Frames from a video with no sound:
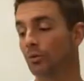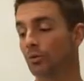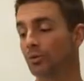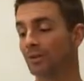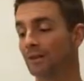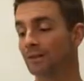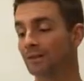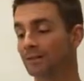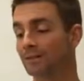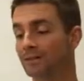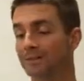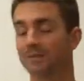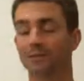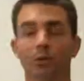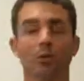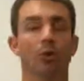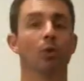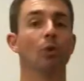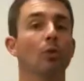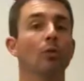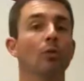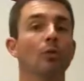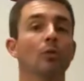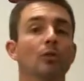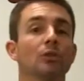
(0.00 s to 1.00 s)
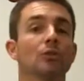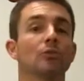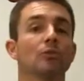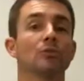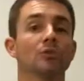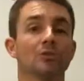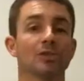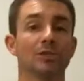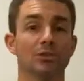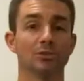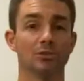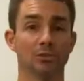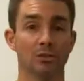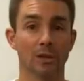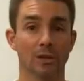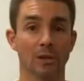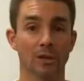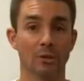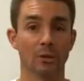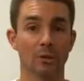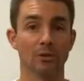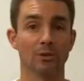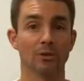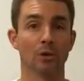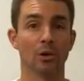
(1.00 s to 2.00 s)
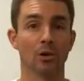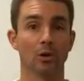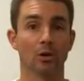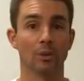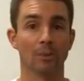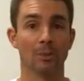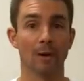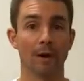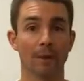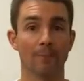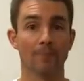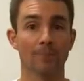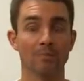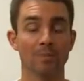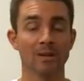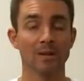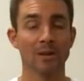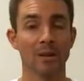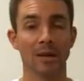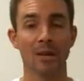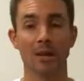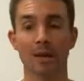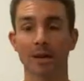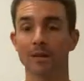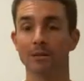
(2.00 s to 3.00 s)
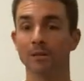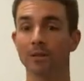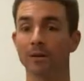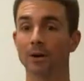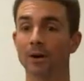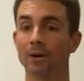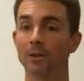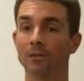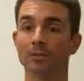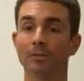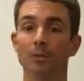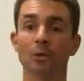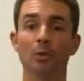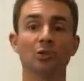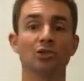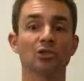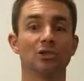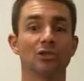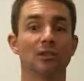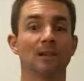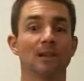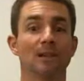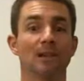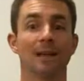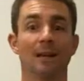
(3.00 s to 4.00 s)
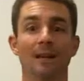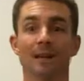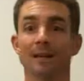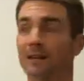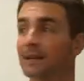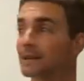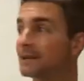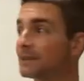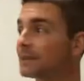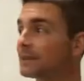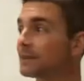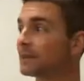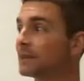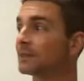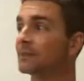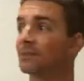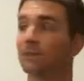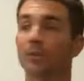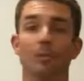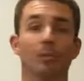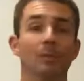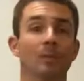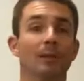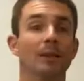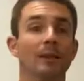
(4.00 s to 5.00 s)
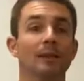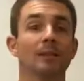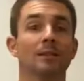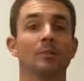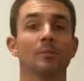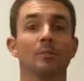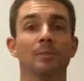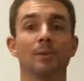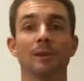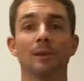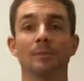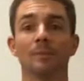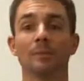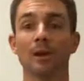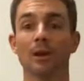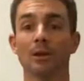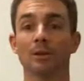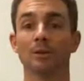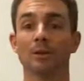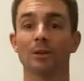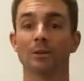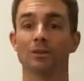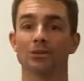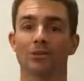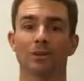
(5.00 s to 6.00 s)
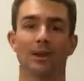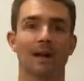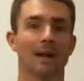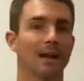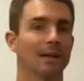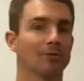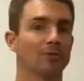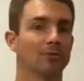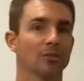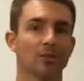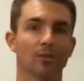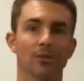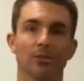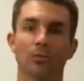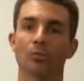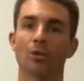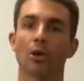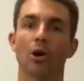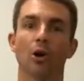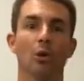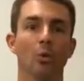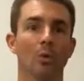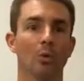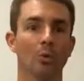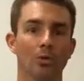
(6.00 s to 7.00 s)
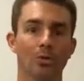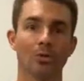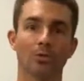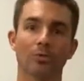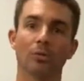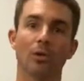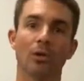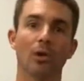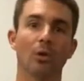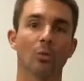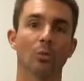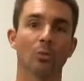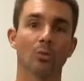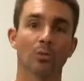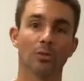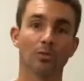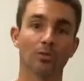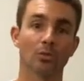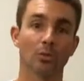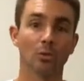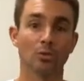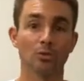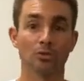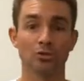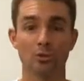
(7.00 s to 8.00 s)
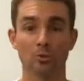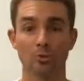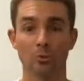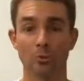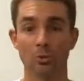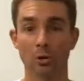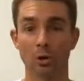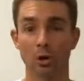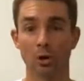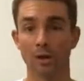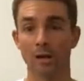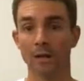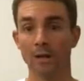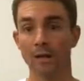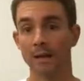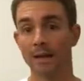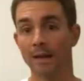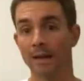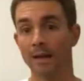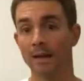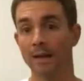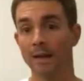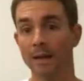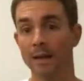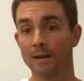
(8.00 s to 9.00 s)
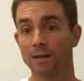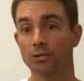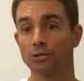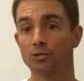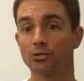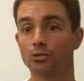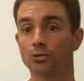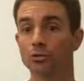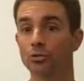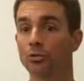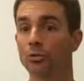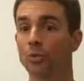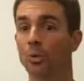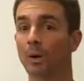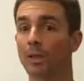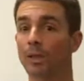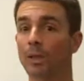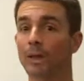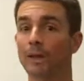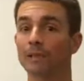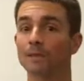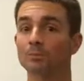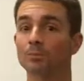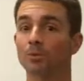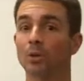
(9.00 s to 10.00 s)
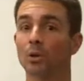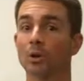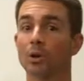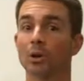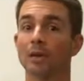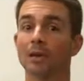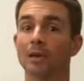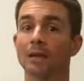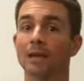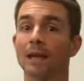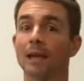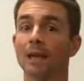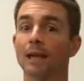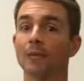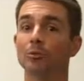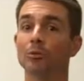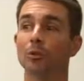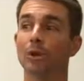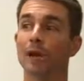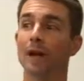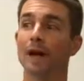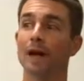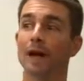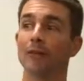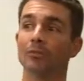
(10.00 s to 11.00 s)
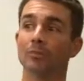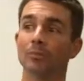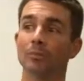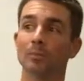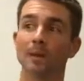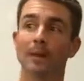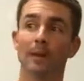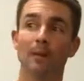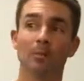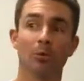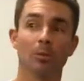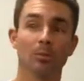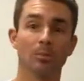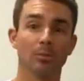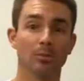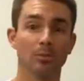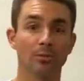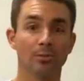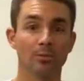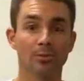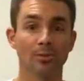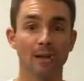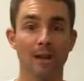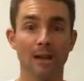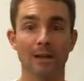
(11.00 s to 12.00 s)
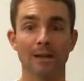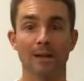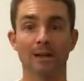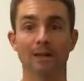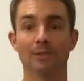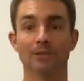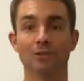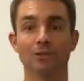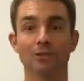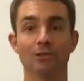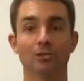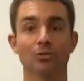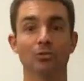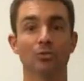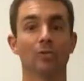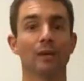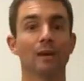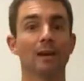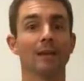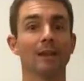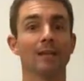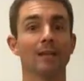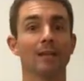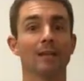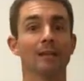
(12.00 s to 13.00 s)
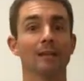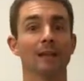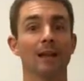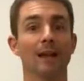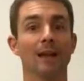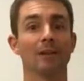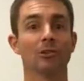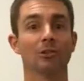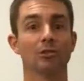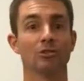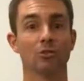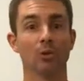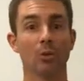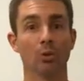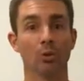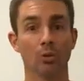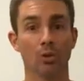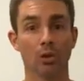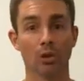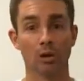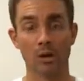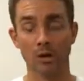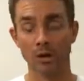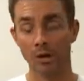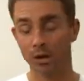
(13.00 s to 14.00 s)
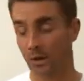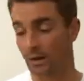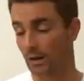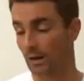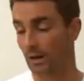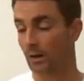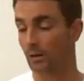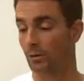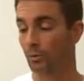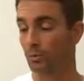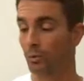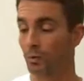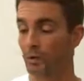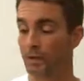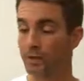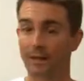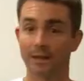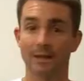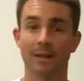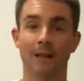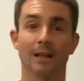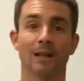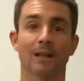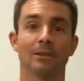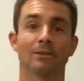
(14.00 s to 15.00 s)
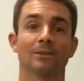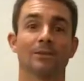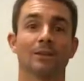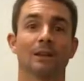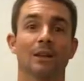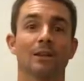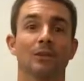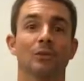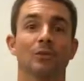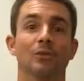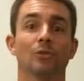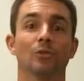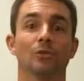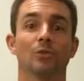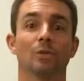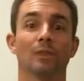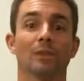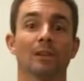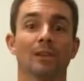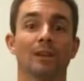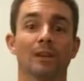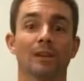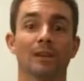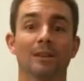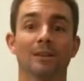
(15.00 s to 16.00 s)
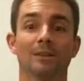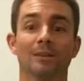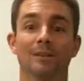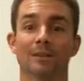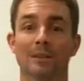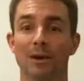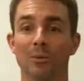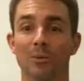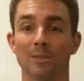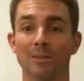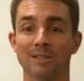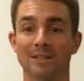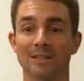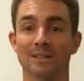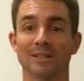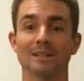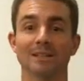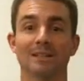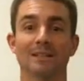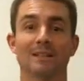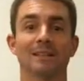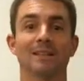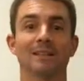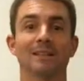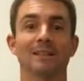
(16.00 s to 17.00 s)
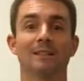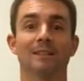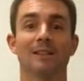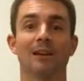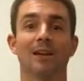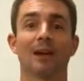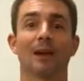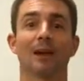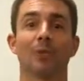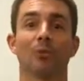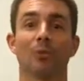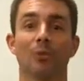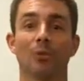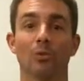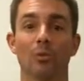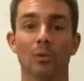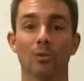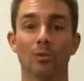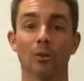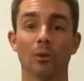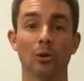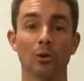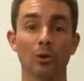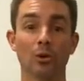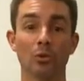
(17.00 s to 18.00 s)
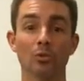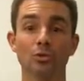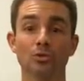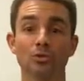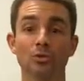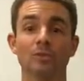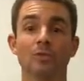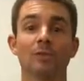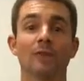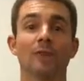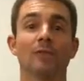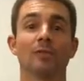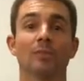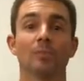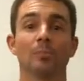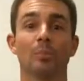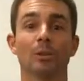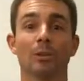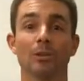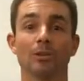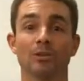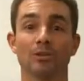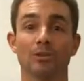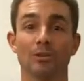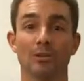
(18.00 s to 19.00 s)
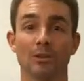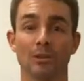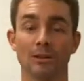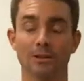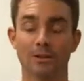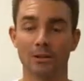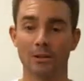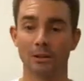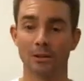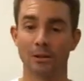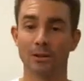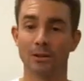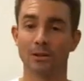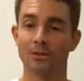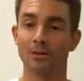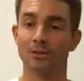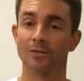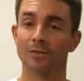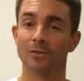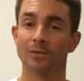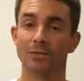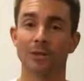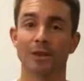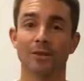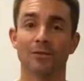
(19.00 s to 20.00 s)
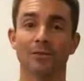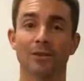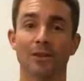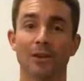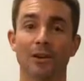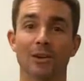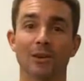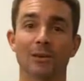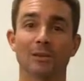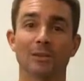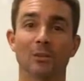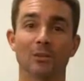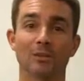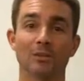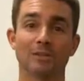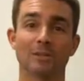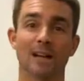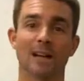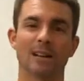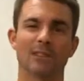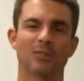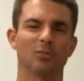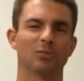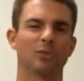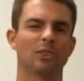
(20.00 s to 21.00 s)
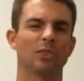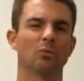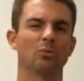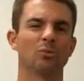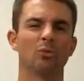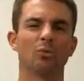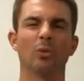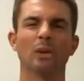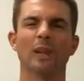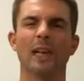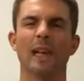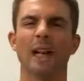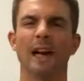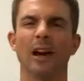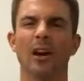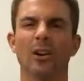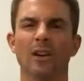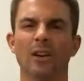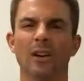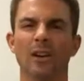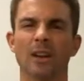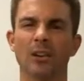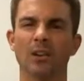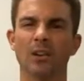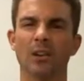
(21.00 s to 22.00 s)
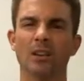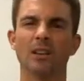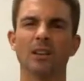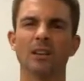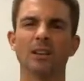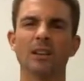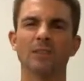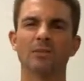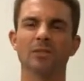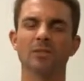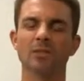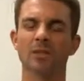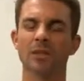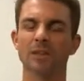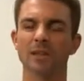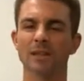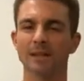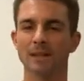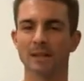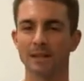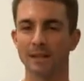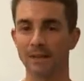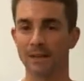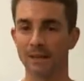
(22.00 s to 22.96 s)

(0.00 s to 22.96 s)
This is an overuse injury like we talked about. And unfortunately, a lot of kids think for me to be a better pitcher, I have to throw and throw and throw some more. And that is true. While that is part of the game, you have to be able to prevent and strengthen that shoulder. One of the analogies I use with kids is I always ask the kids that I work with, who's your favorite pitcher? And here in the Philadelphia area, most guys will say Roy Halladay or Cliff Lee.